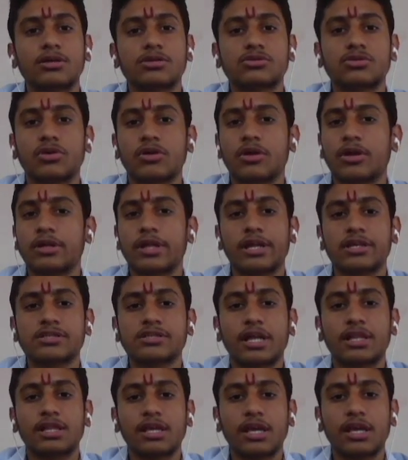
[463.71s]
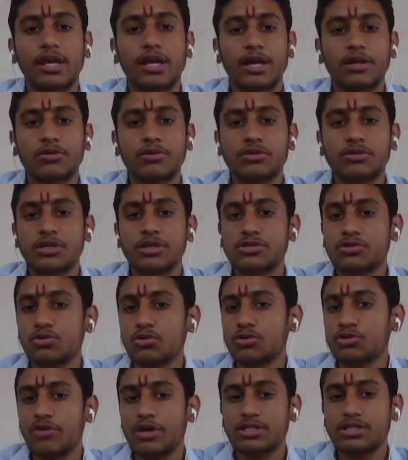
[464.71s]
So there is nothing he can do. These two
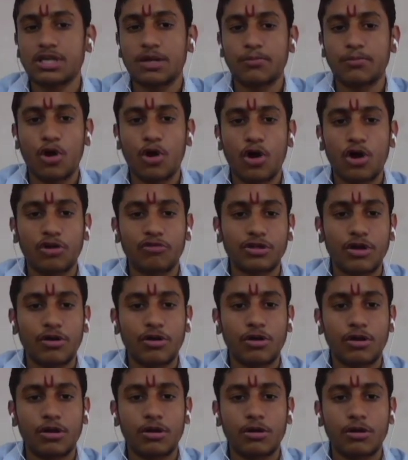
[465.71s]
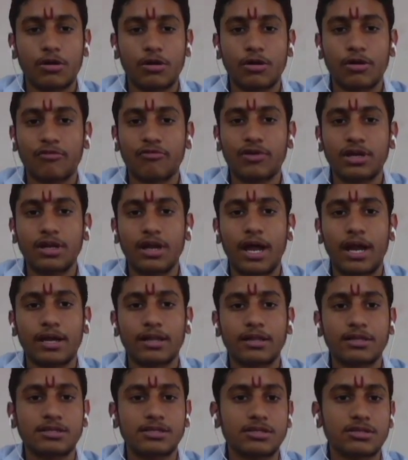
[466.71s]
squares are blocked with our queen, and
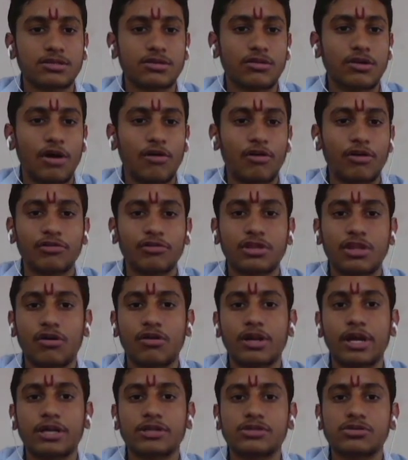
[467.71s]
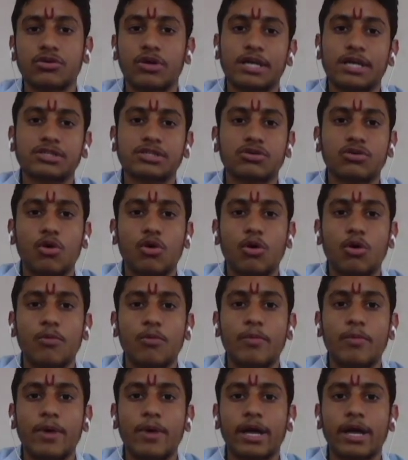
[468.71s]
this is covered with our knight. So he has to go back.
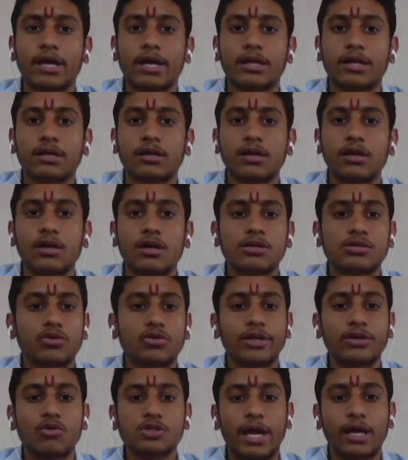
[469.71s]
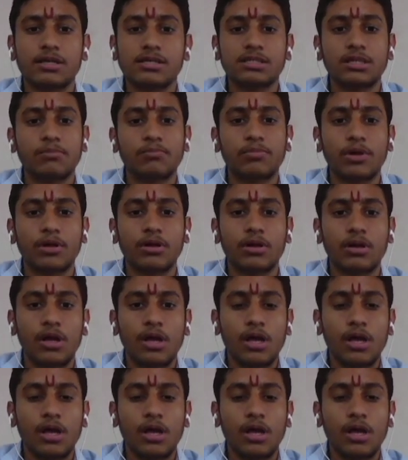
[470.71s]
So when he goes back, simple.